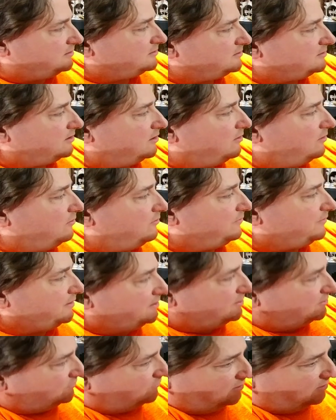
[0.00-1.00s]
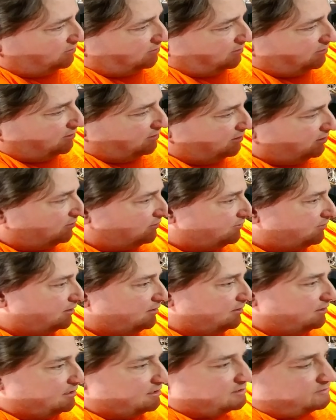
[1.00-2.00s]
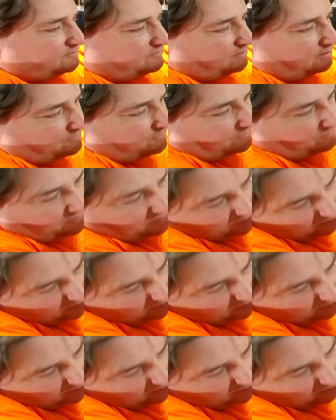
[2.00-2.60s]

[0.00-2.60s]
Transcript: So these run to here and then these run from